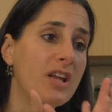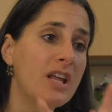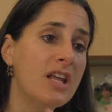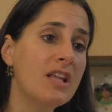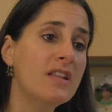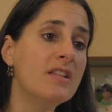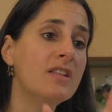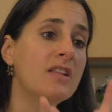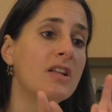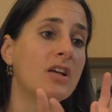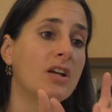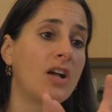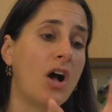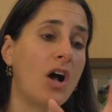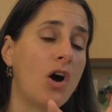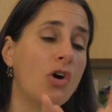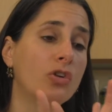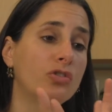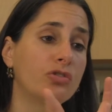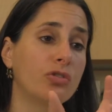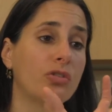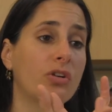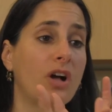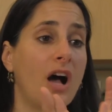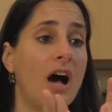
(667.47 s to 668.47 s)
in the
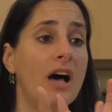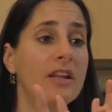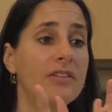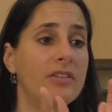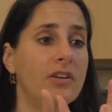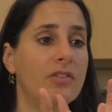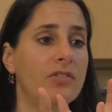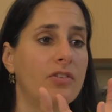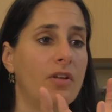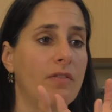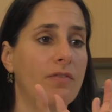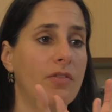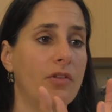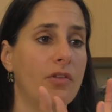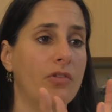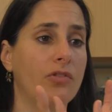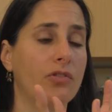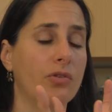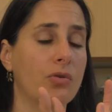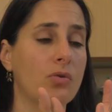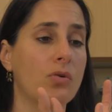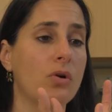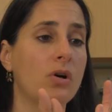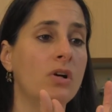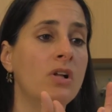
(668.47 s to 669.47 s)
cultural context of the
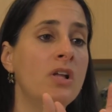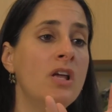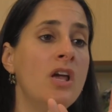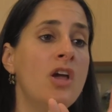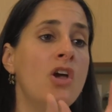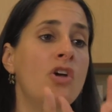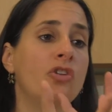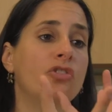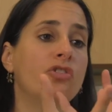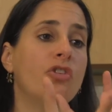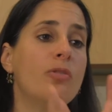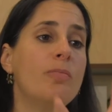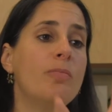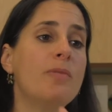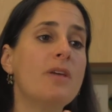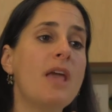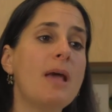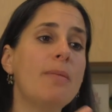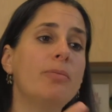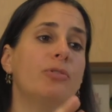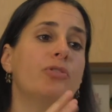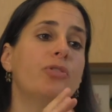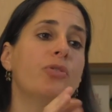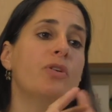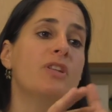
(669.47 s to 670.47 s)
school to be
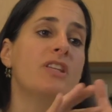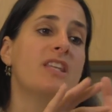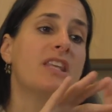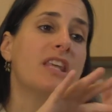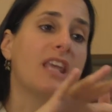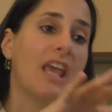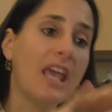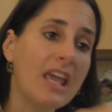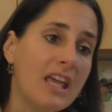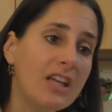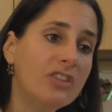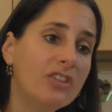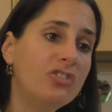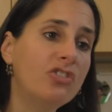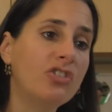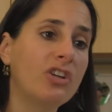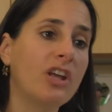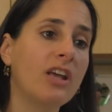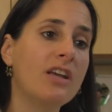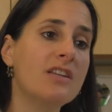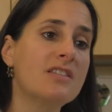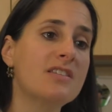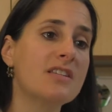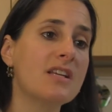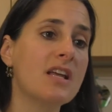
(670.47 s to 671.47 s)
able to engage
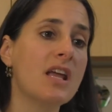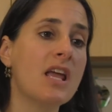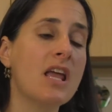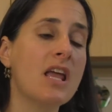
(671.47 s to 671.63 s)
kids